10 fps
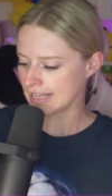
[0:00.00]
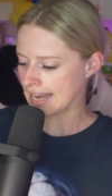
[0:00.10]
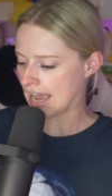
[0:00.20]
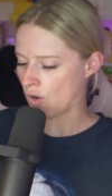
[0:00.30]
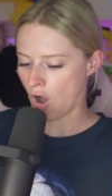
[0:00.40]

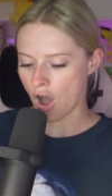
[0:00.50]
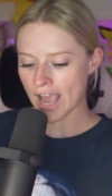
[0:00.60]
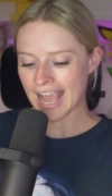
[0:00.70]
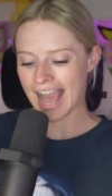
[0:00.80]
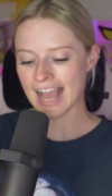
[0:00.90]
Now,
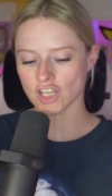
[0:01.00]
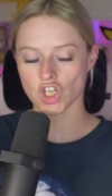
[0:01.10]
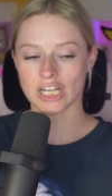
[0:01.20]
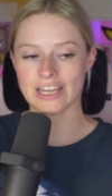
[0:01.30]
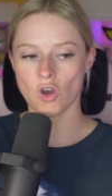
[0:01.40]
I
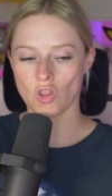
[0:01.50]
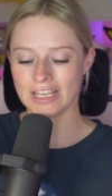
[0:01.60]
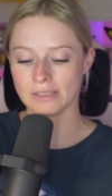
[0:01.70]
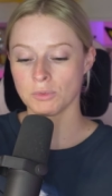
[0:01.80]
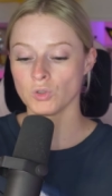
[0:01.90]
actually got
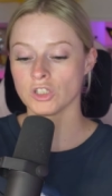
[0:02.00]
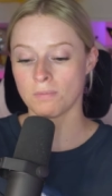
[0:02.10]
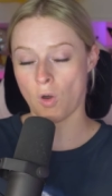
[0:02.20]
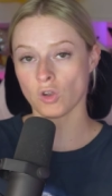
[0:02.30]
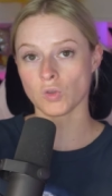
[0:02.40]
this booster
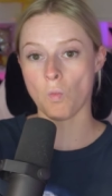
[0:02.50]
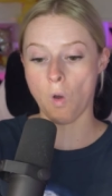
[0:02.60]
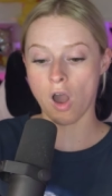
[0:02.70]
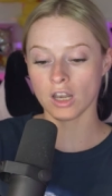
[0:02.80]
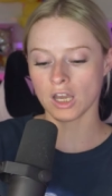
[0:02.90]
box
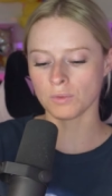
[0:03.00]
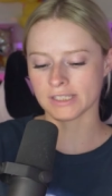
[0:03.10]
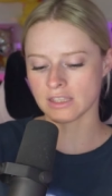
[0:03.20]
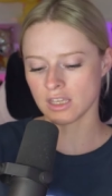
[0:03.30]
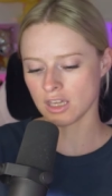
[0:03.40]
while I
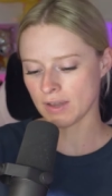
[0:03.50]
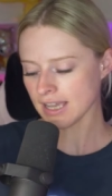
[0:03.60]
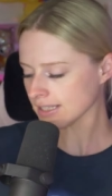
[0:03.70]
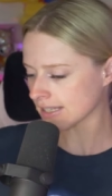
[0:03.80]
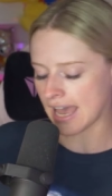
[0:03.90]
was in the
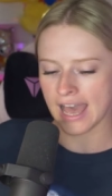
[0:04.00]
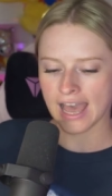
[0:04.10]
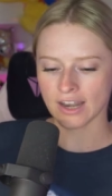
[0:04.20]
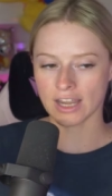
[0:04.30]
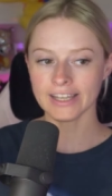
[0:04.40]
US,
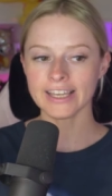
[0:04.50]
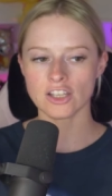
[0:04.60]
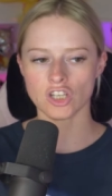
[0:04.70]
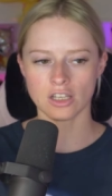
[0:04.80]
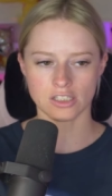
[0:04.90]
and I didn't get
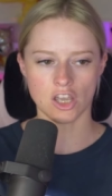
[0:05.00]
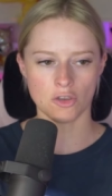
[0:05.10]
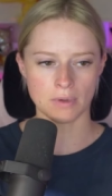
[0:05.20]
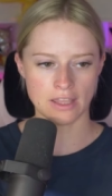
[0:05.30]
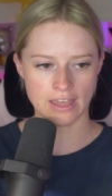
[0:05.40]
a chance to
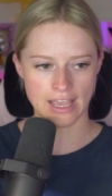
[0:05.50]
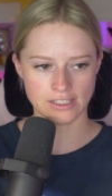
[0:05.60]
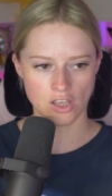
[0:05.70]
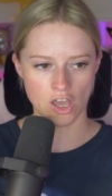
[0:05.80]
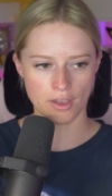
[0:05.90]
open it there,
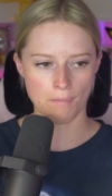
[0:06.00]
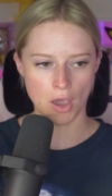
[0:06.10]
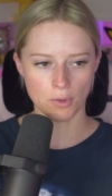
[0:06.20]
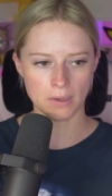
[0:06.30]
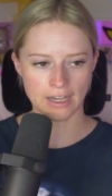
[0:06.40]
so I am
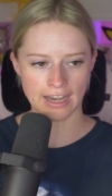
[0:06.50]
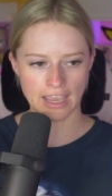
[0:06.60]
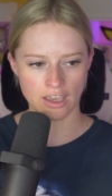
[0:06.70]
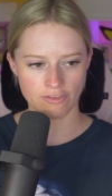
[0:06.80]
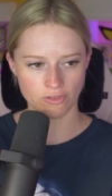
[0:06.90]
opening it
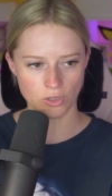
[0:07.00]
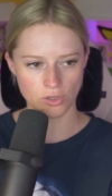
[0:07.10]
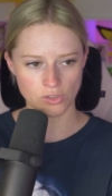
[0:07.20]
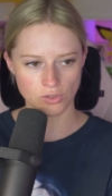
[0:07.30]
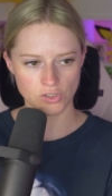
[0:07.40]
here for
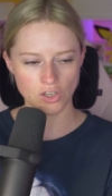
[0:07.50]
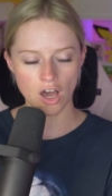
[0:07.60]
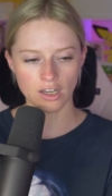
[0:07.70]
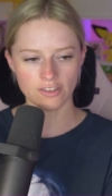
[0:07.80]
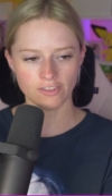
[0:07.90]
you. So
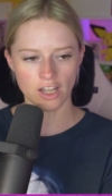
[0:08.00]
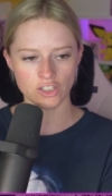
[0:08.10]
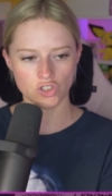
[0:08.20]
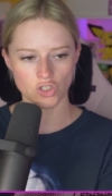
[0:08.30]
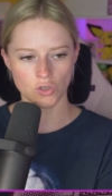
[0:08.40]
Scarlet and
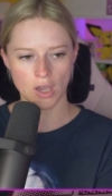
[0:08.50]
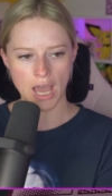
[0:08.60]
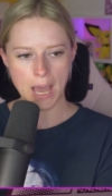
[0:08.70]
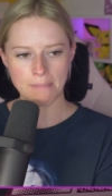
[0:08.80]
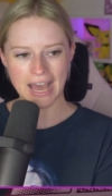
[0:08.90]
Violet 2,
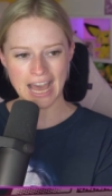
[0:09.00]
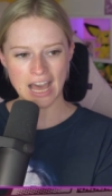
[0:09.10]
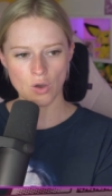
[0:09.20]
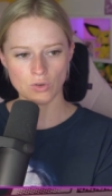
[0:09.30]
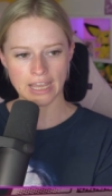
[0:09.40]

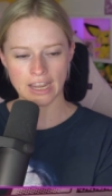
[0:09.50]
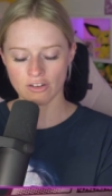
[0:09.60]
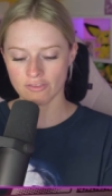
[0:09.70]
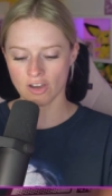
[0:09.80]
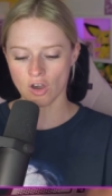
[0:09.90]

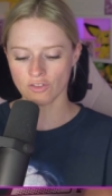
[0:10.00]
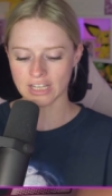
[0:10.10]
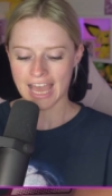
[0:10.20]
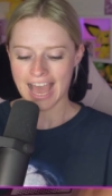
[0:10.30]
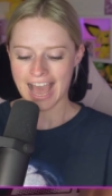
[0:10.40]
Paldea Evolved
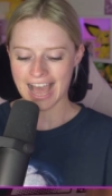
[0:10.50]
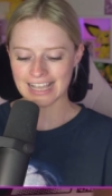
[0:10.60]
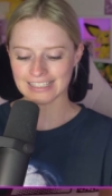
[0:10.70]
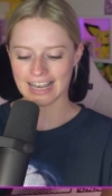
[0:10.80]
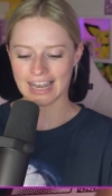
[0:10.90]

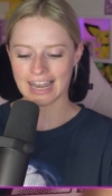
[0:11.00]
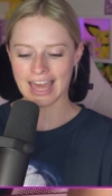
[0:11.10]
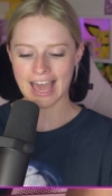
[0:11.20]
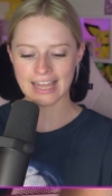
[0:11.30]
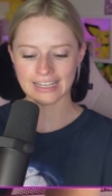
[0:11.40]
has
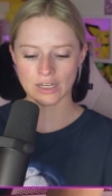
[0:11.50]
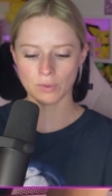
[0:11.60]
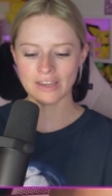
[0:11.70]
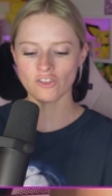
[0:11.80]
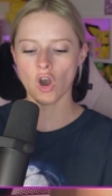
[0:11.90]
landed.
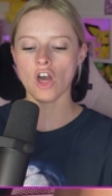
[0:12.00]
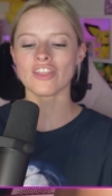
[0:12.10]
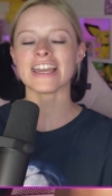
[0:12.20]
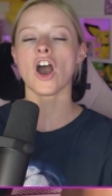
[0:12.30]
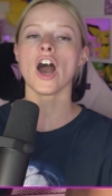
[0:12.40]
We've got
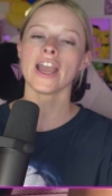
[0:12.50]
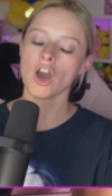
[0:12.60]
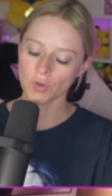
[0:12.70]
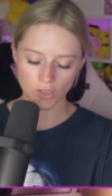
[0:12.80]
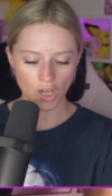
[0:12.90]
the
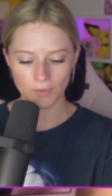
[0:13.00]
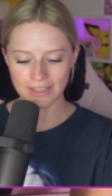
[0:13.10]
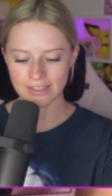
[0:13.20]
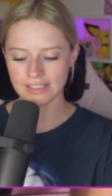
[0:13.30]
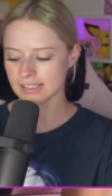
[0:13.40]
Iono
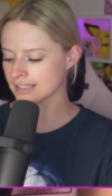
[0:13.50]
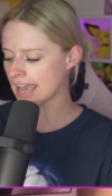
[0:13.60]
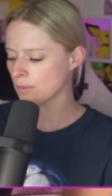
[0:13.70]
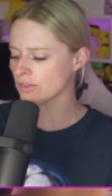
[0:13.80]
in this set.